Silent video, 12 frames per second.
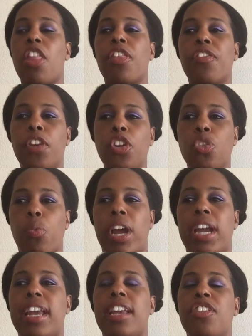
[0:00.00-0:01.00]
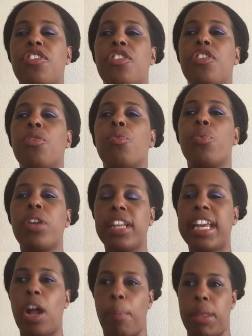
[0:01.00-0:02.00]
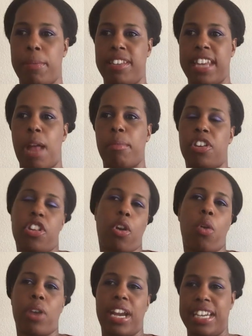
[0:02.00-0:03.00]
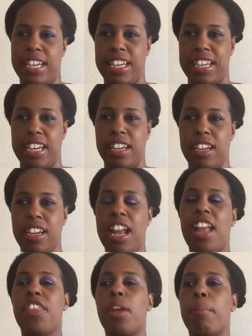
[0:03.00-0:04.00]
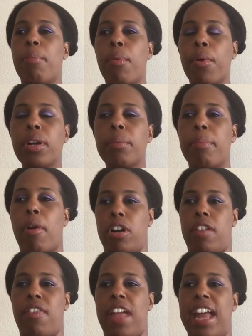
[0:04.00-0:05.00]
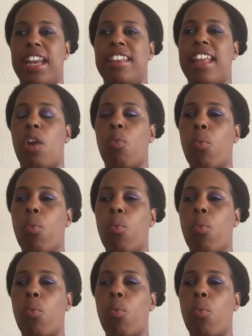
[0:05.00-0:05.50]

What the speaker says: The first way is to really help them establish their own identity. The important part of that is that